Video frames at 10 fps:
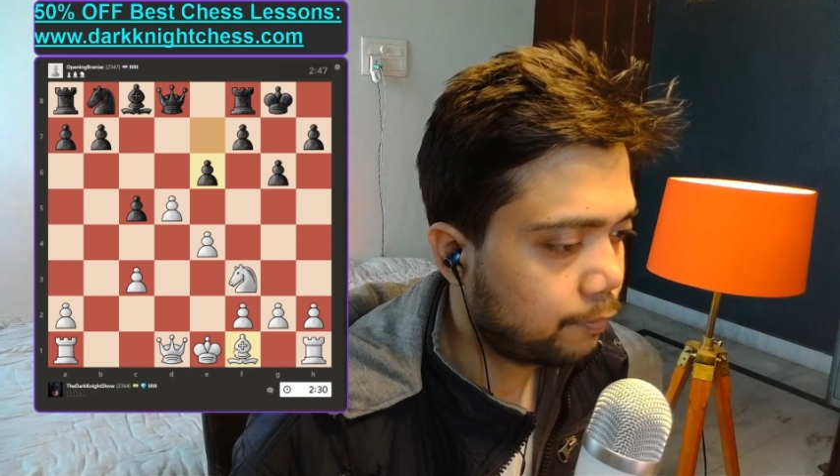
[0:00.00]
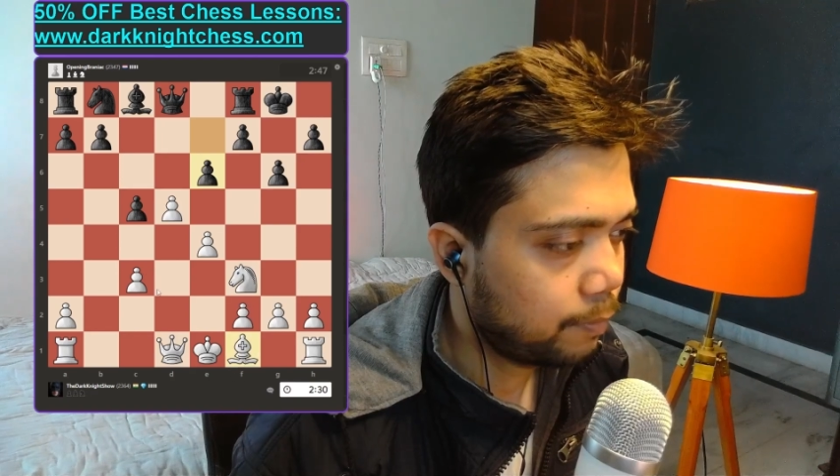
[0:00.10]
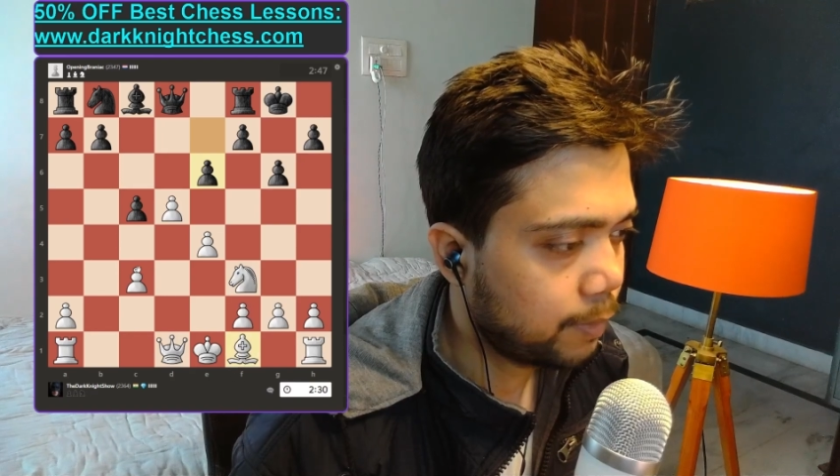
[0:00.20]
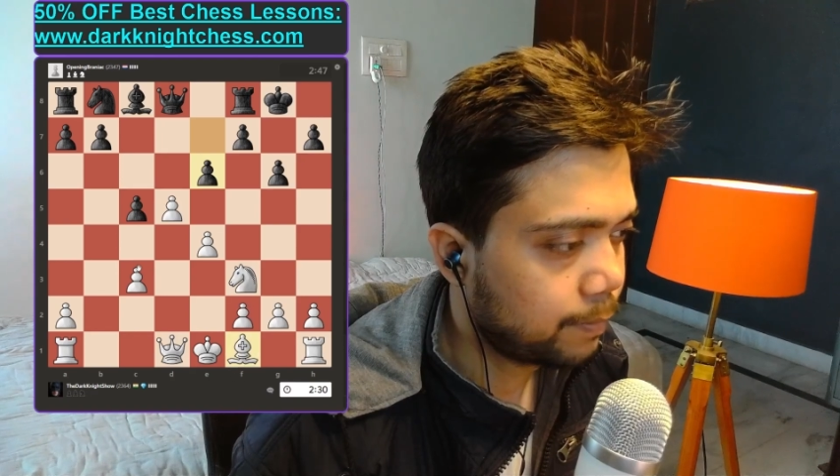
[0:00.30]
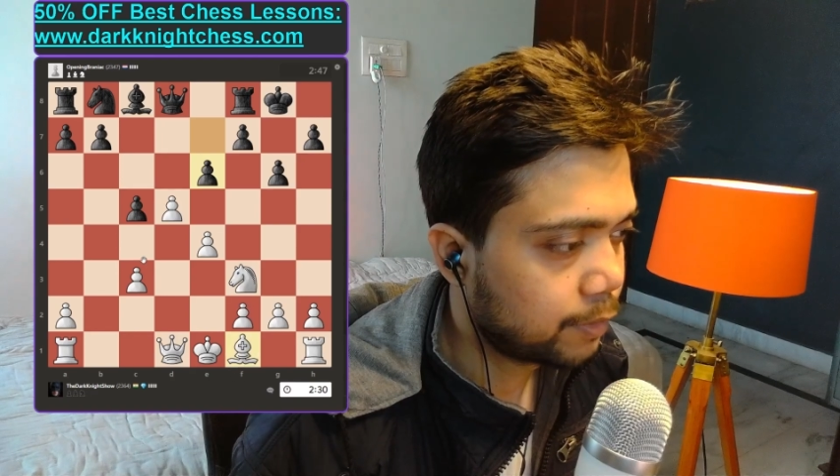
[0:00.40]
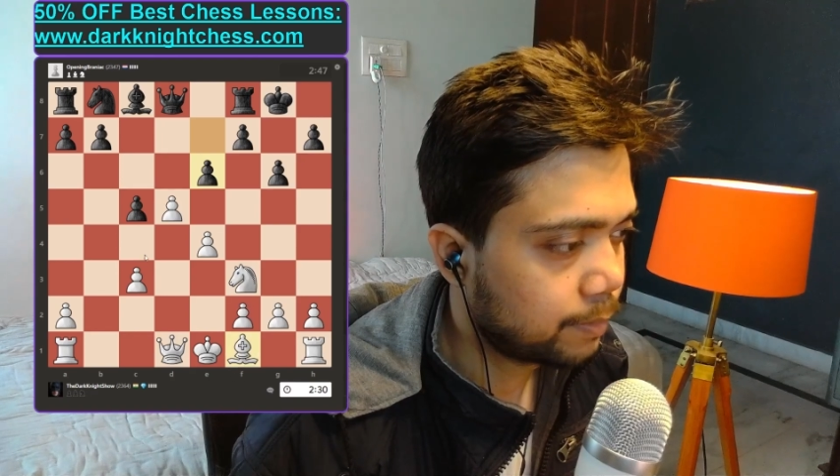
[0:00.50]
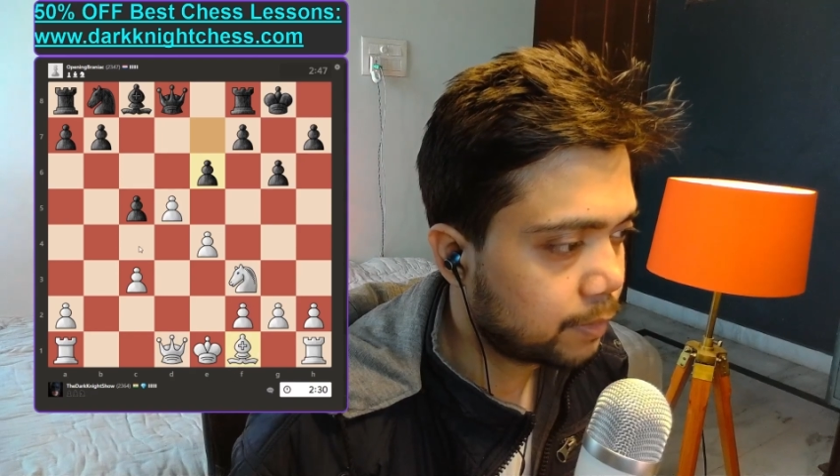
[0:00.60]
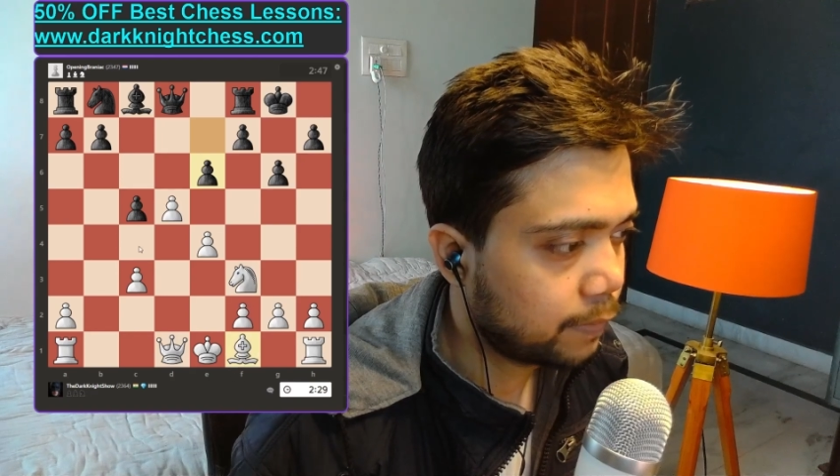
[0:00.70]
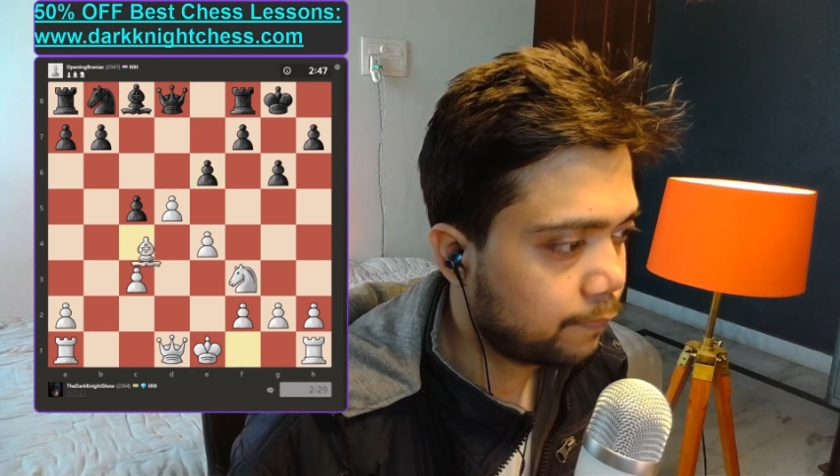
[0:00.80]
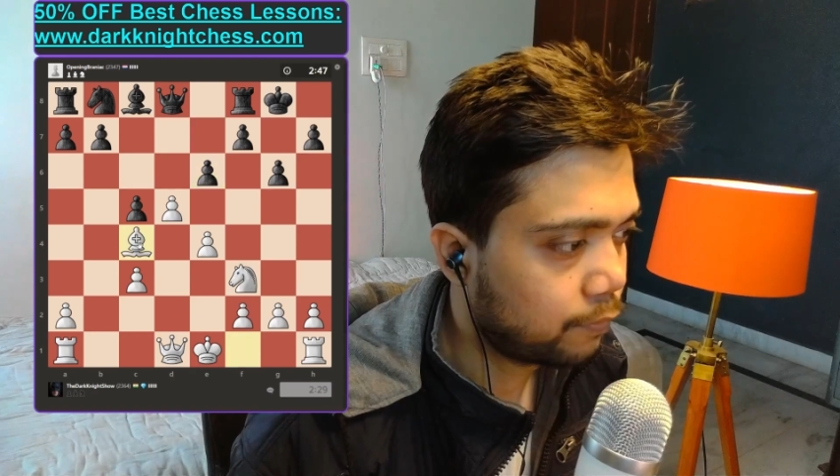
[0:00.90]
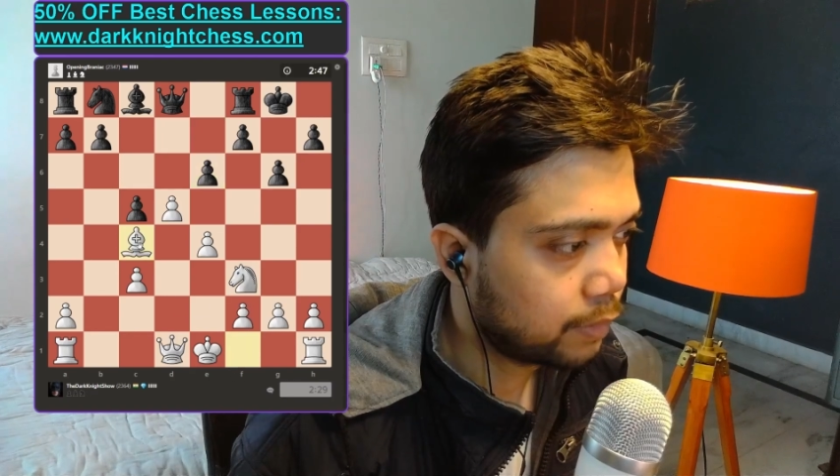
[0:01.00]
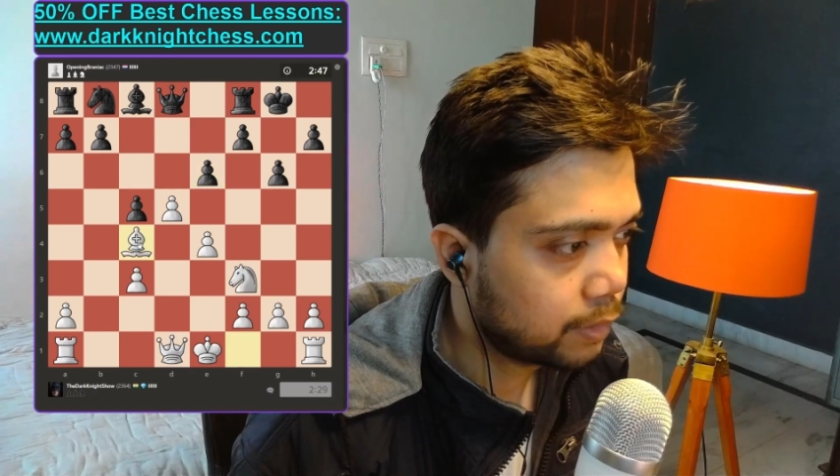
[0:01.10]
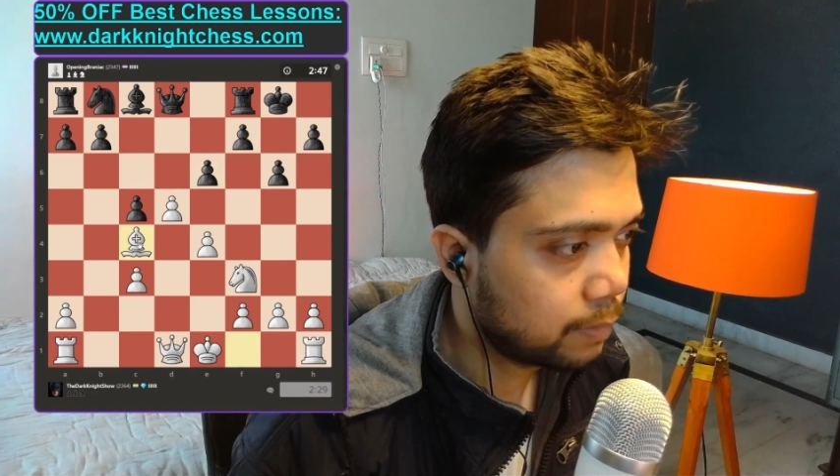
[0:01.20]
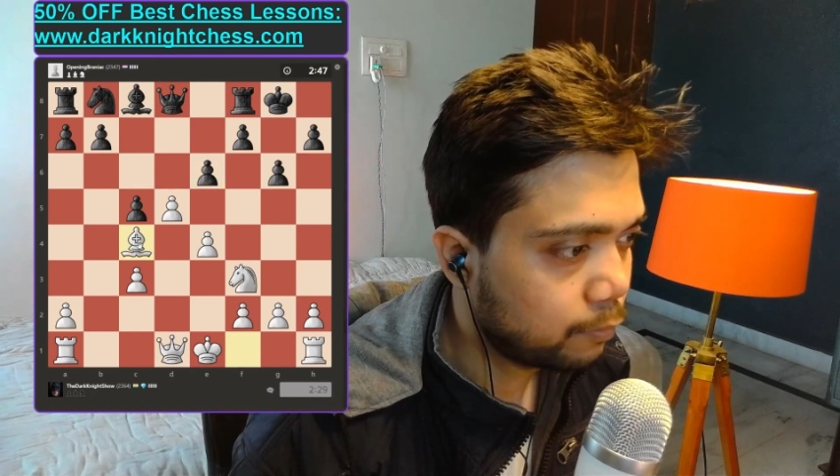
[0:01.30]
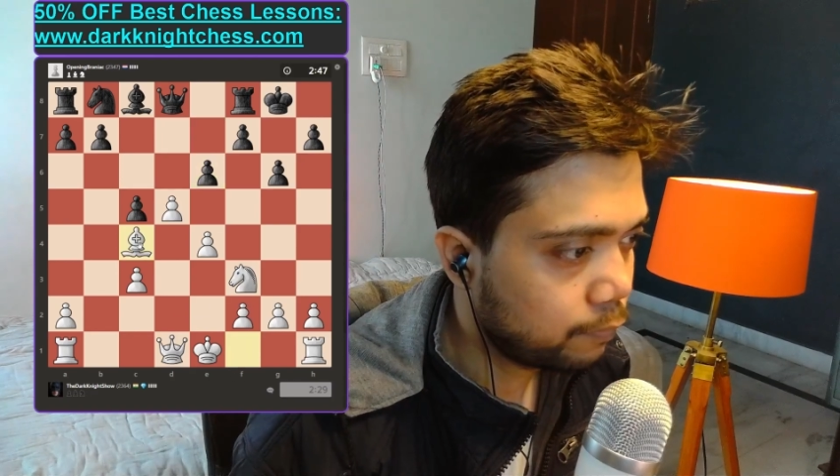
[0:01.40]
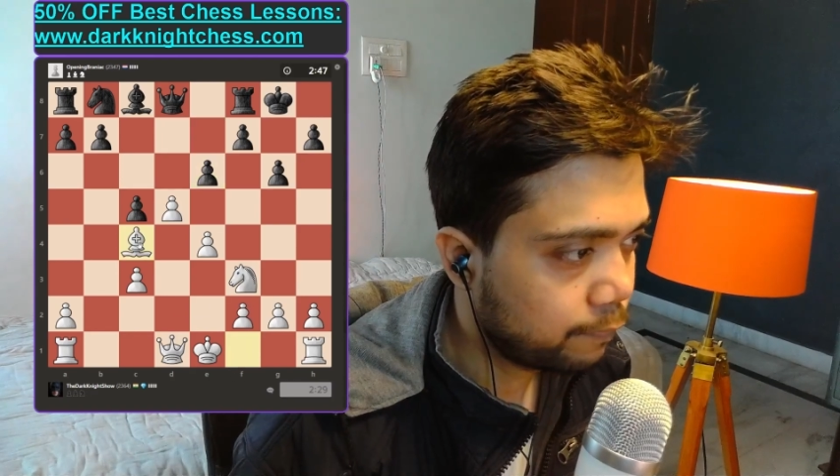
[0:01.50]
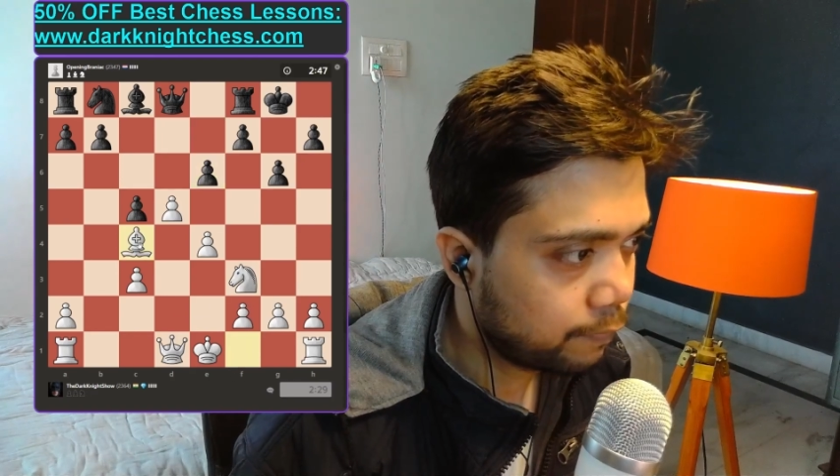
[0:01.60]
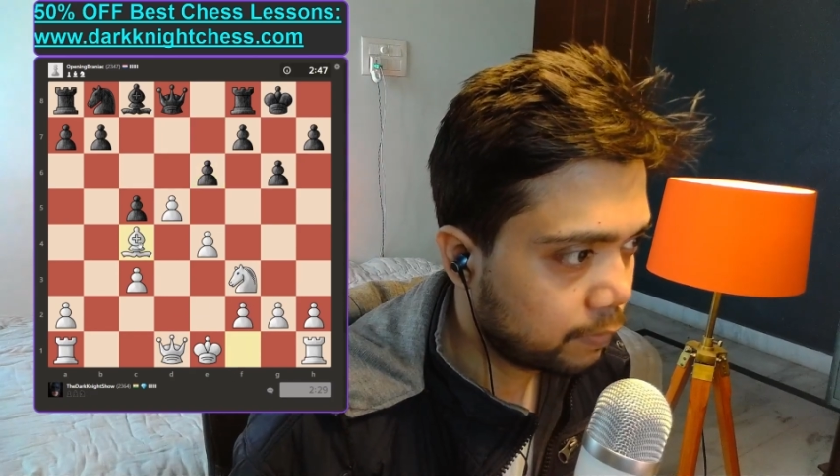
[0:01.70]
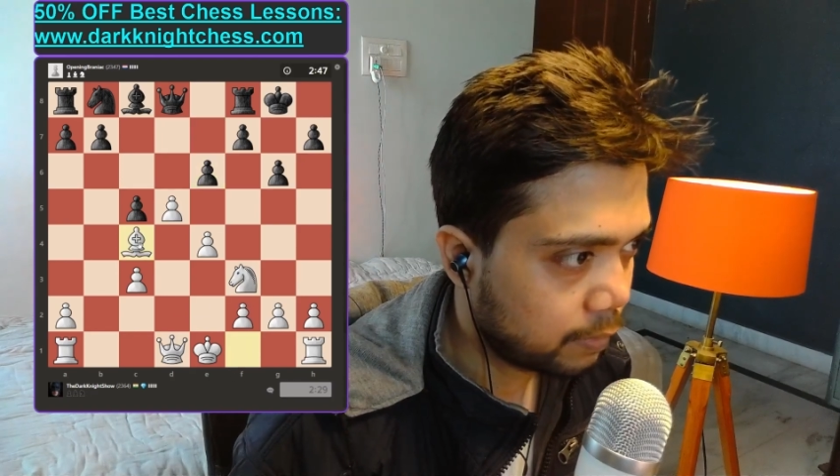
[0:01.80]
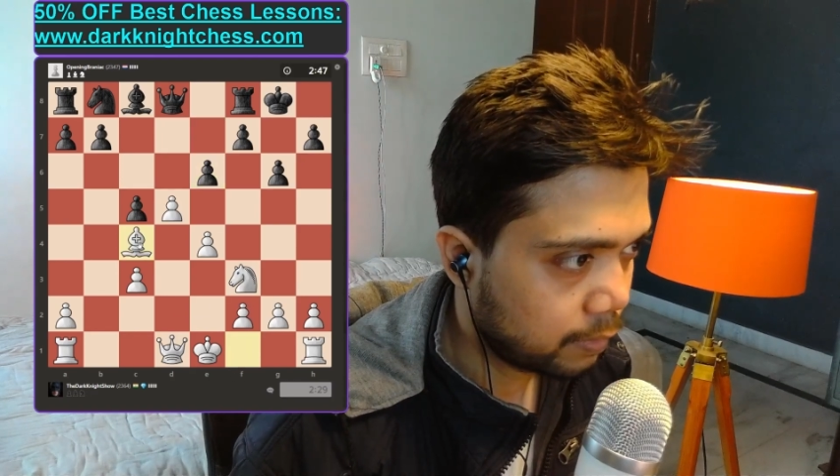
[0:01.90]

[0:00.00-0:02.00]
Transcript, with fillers: probably bishop c4 is the move